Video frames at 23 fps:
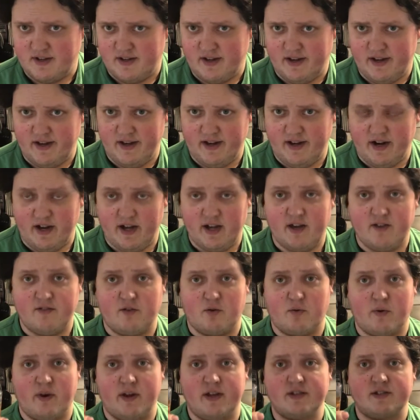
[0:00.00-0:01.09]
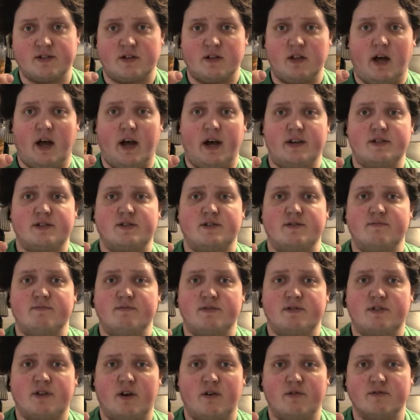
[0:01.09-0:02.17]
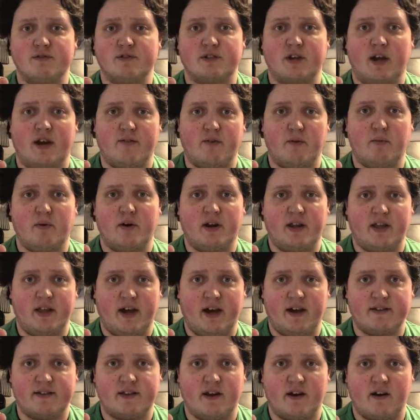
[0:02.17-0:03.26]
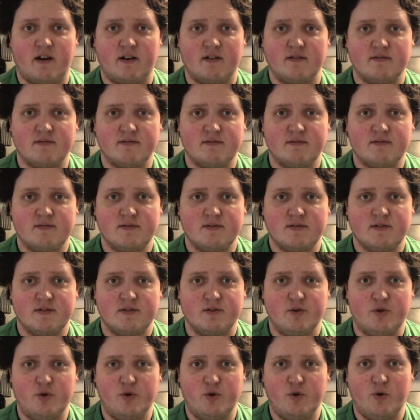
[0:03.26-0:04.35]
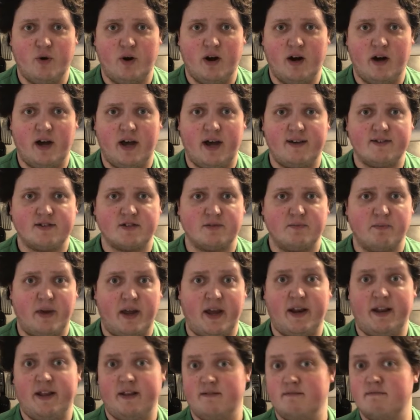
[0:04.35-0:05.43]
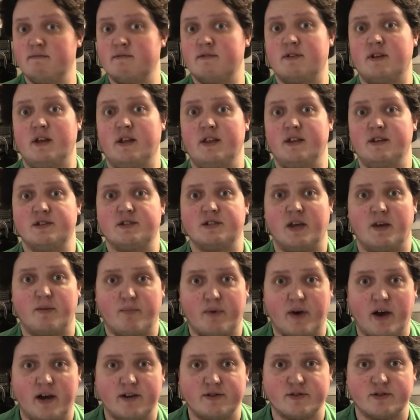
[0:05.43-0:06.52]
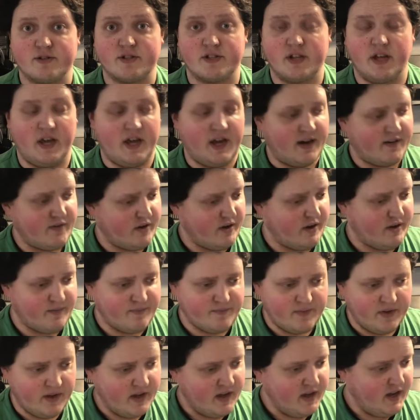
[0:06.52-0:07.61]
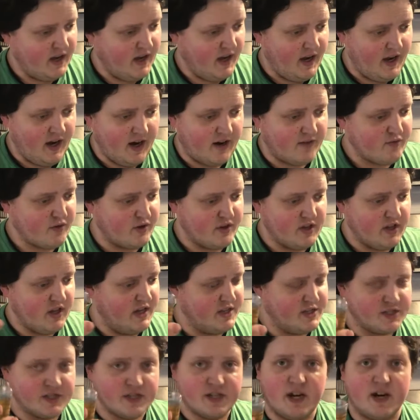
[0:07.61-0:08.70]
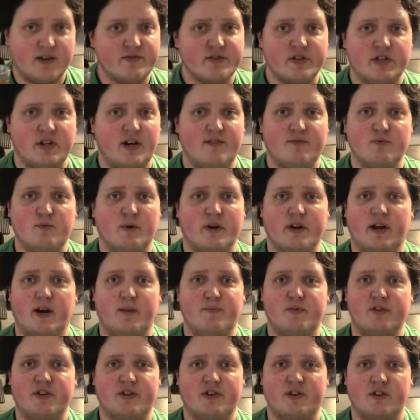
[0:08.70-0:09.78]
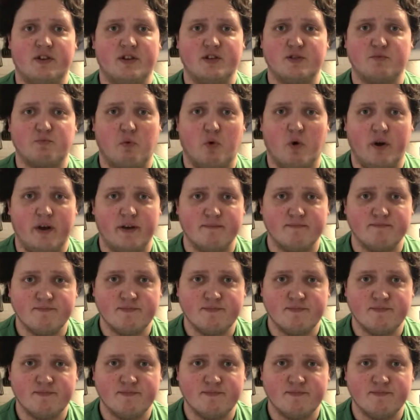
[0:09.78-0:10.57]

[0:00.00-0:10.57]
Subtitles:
And I have to raise a glass and toast everybody out there who hasn't made it to this St. Patrick's Day. Every legend, every loved one up until this point.